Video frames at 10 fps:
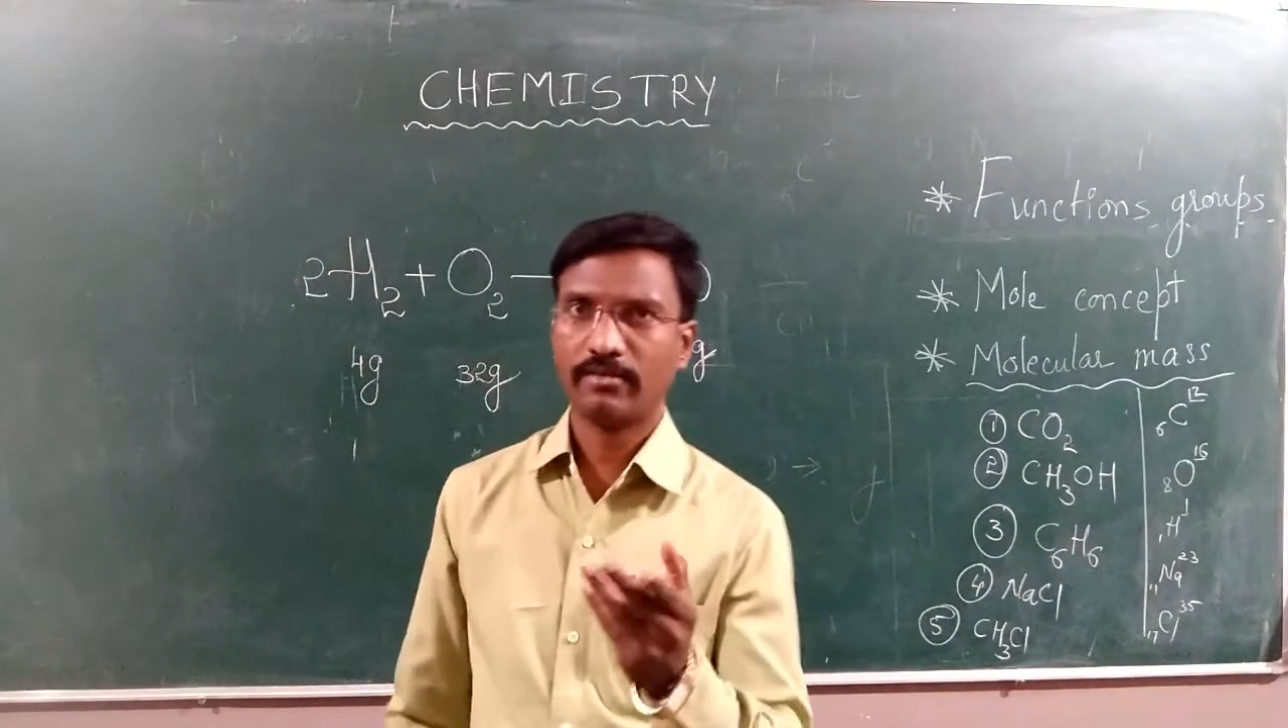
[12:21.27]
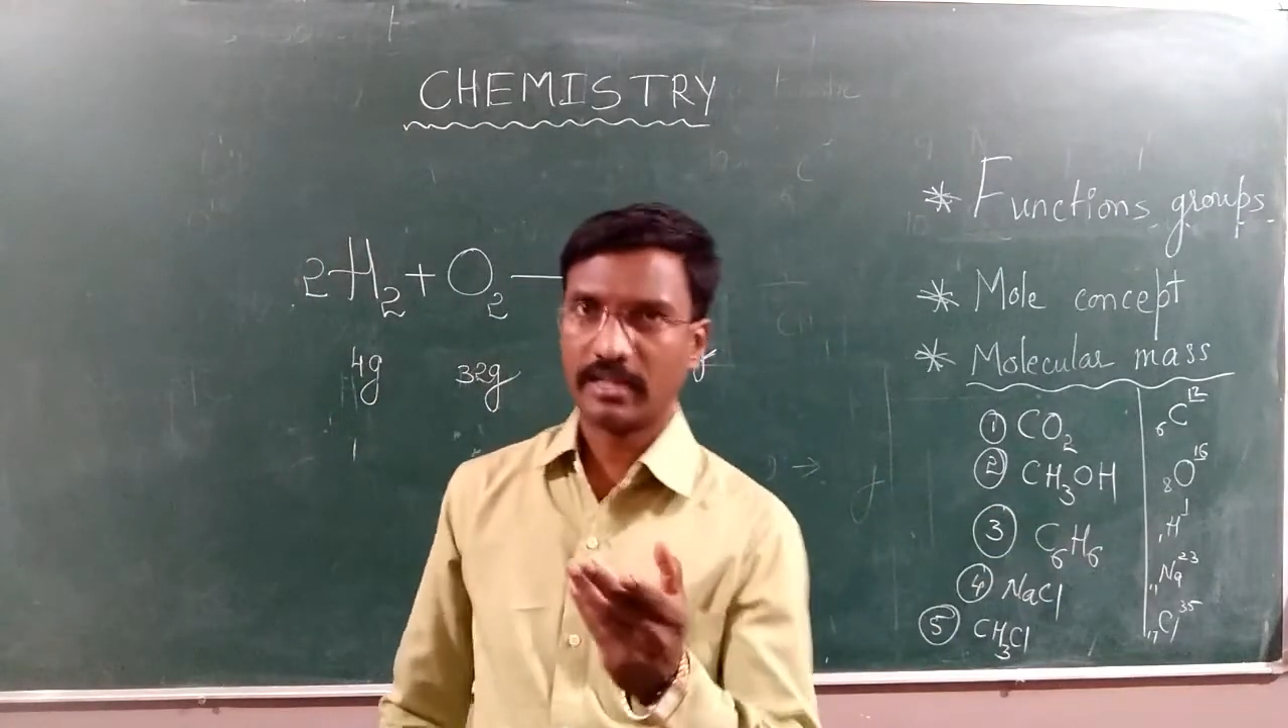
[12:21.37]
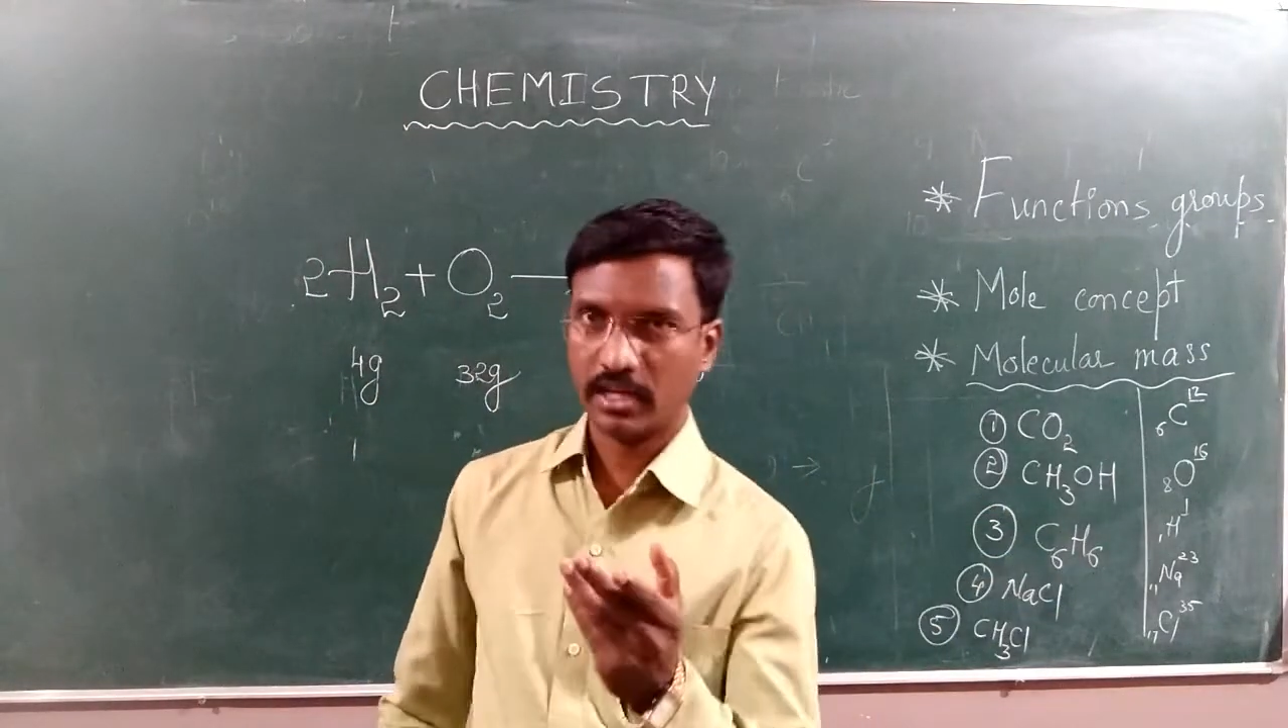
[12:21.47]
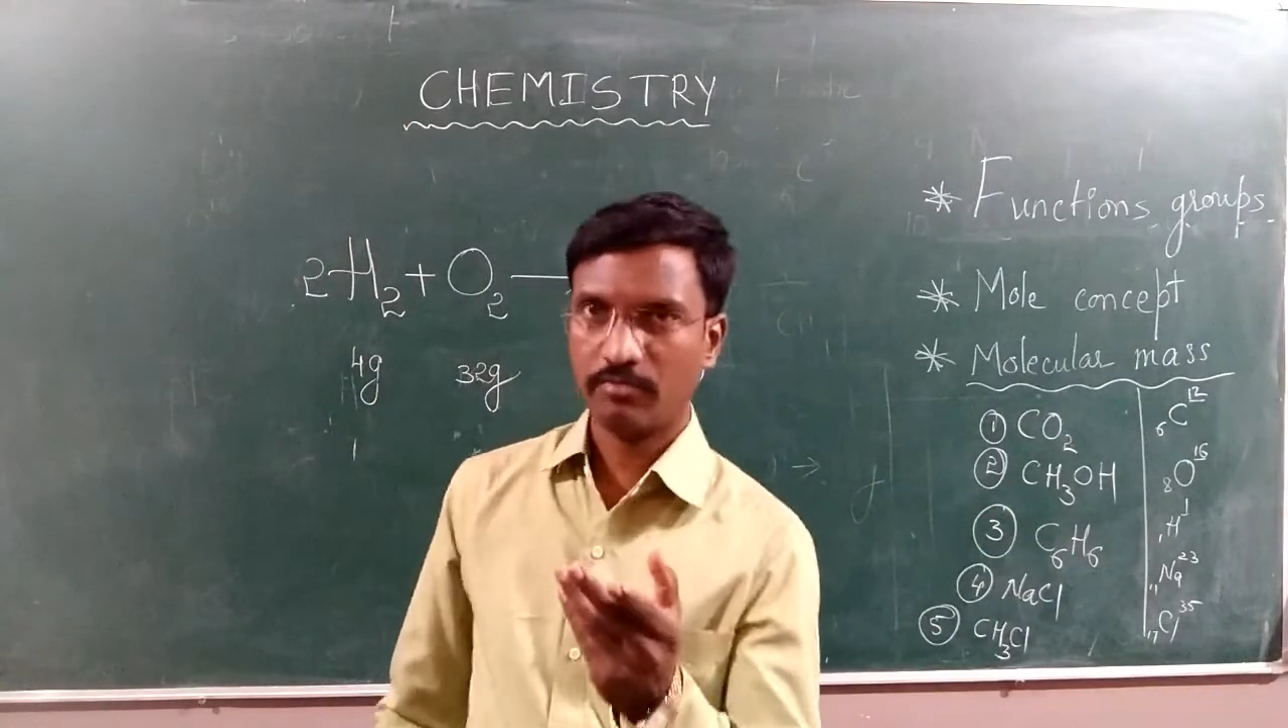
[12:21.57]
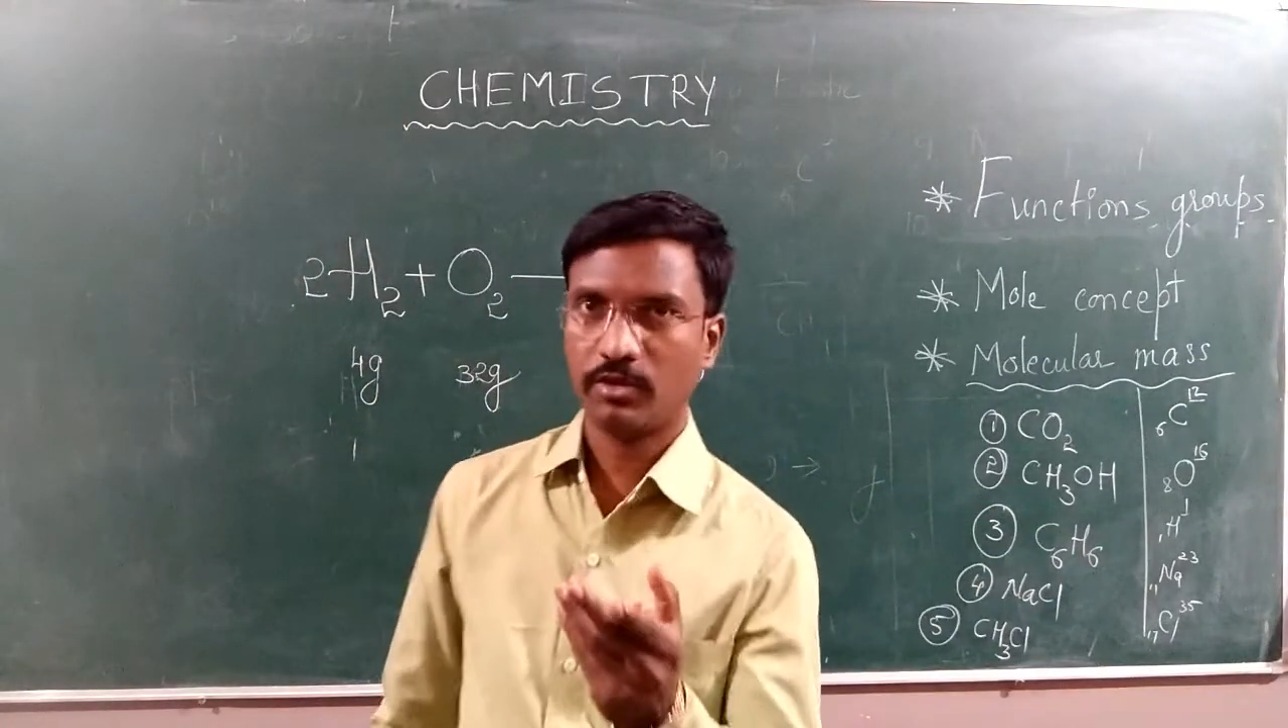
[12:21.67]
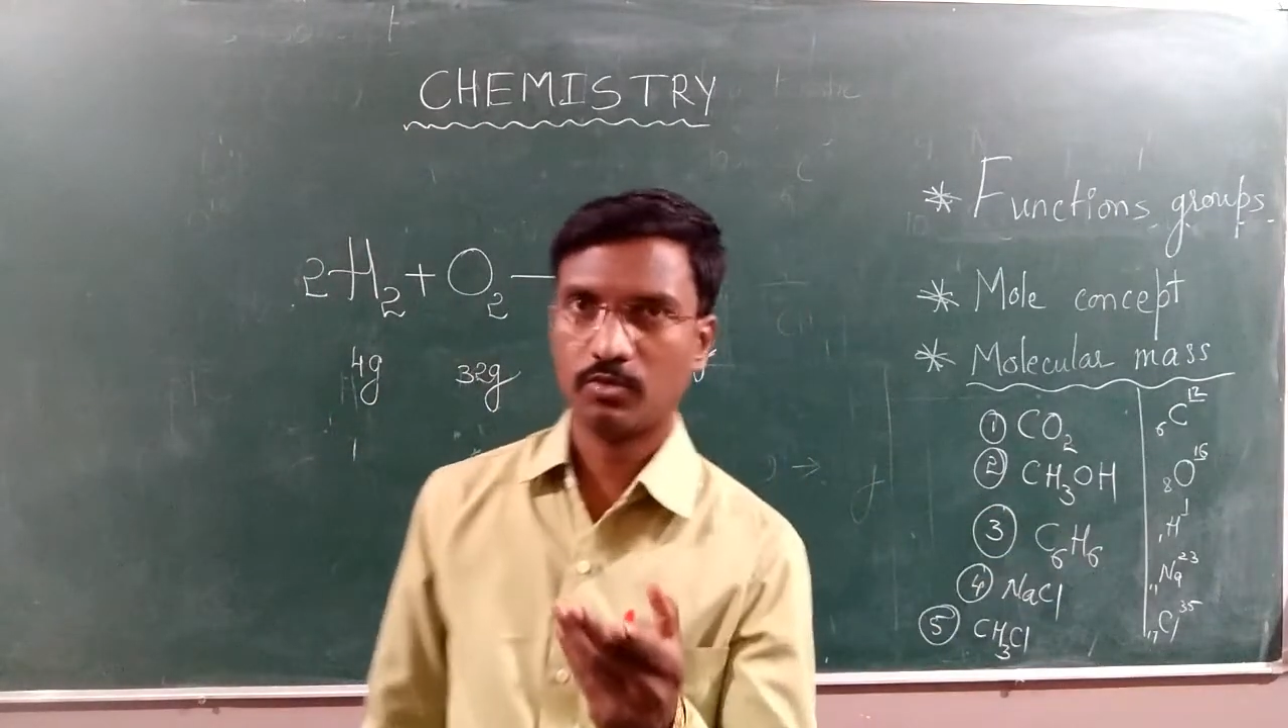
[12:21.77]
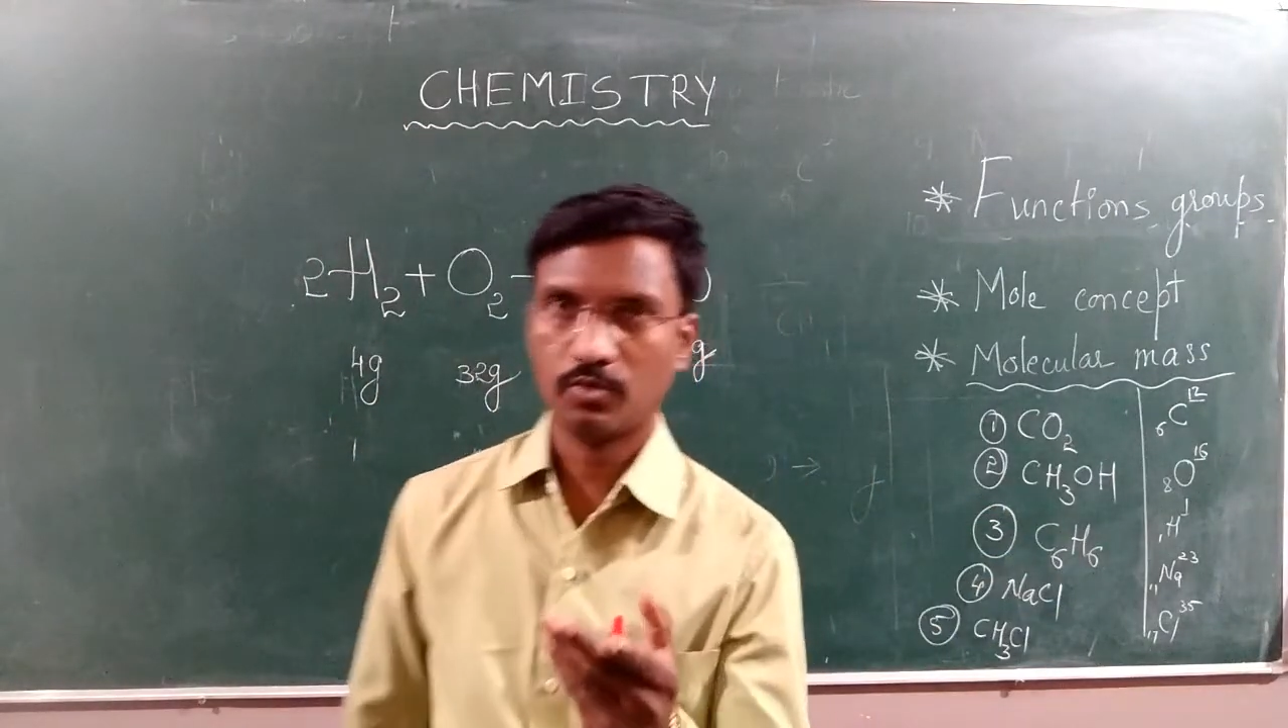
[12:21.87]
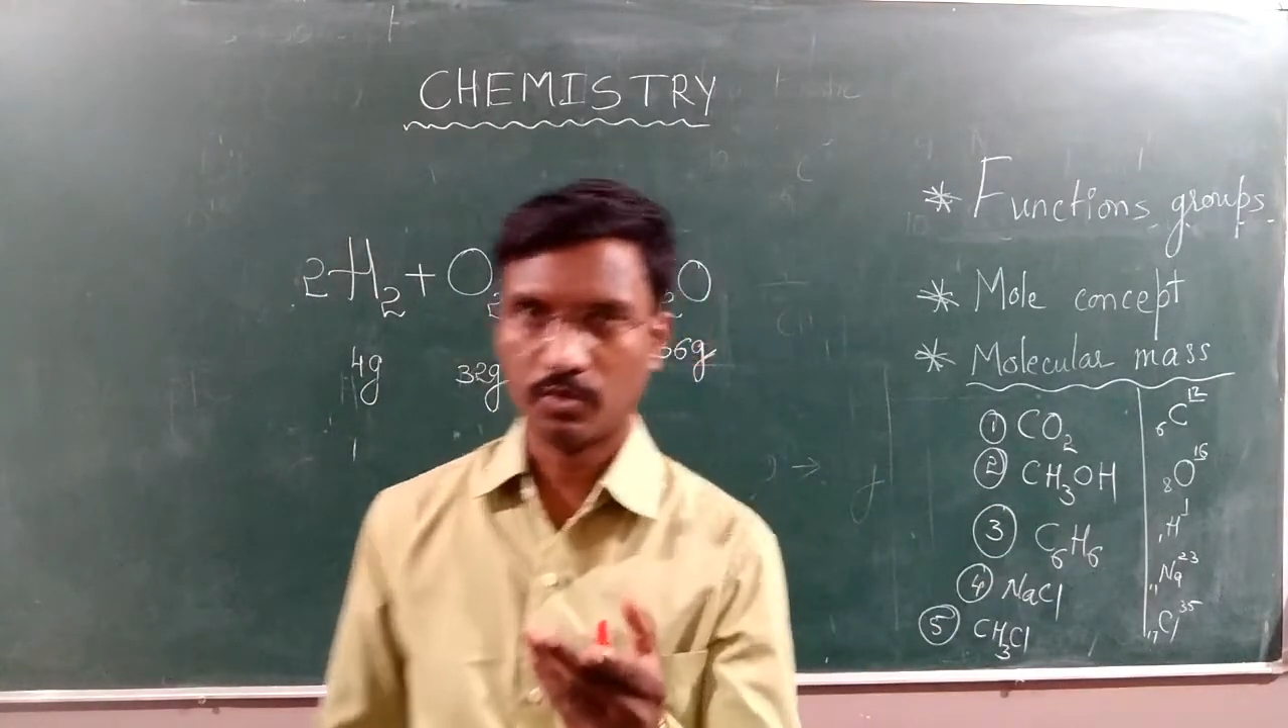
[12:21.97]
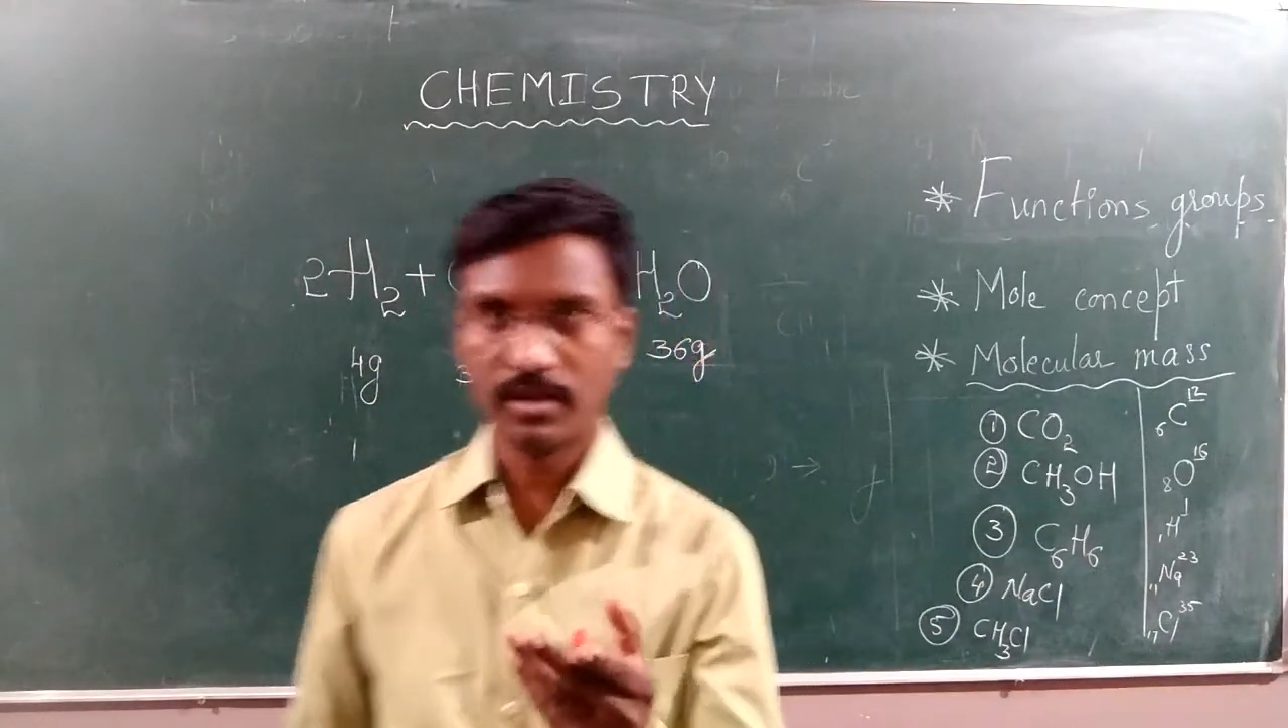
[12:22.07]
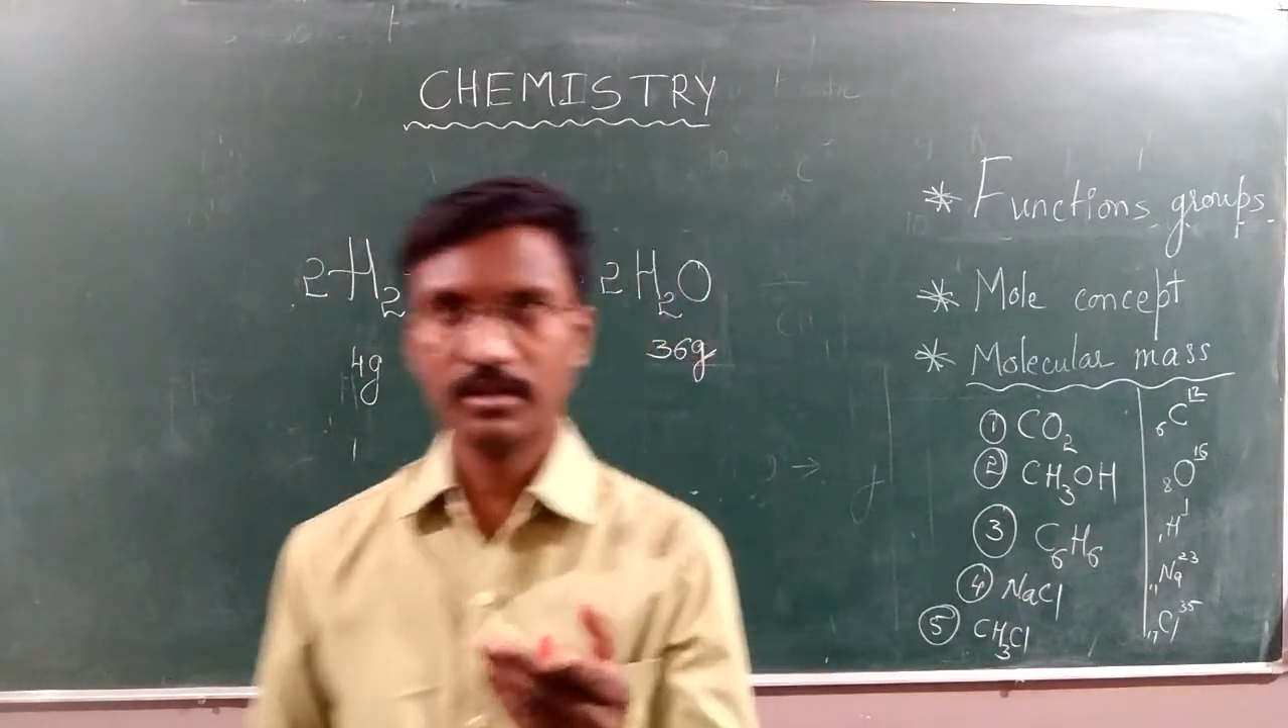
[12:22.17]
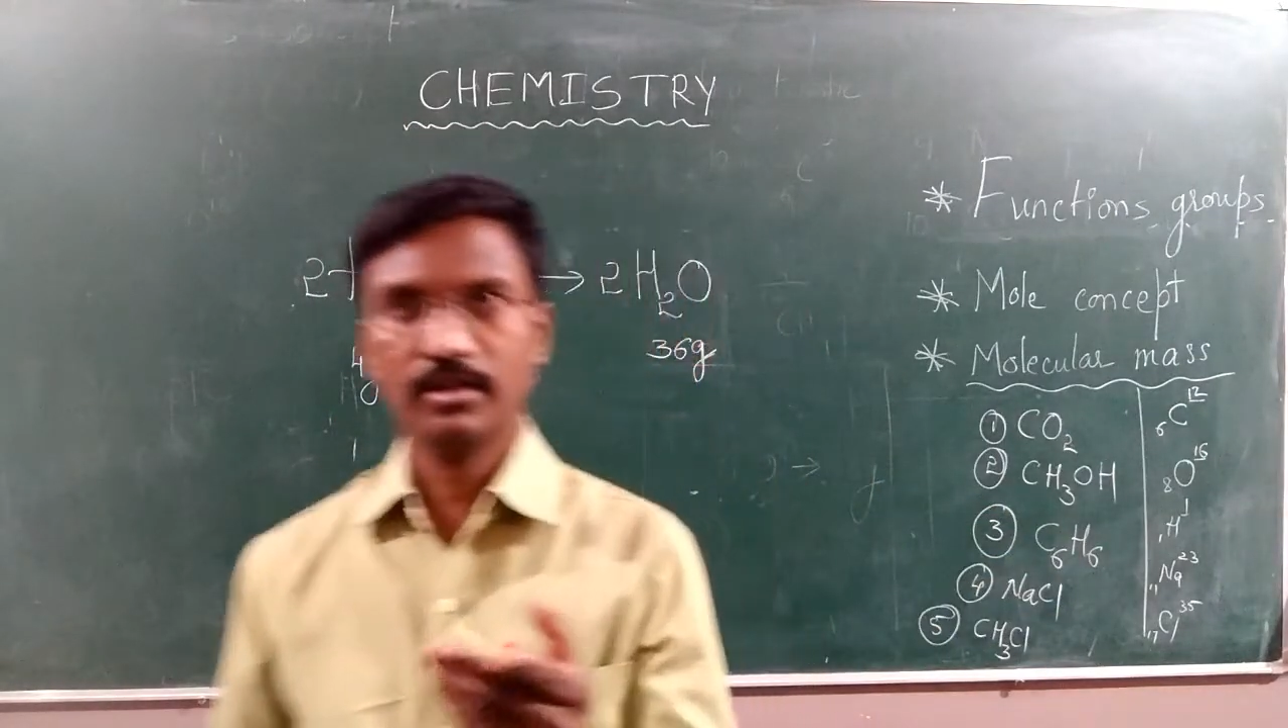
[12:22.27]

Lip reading: will give you. Okay.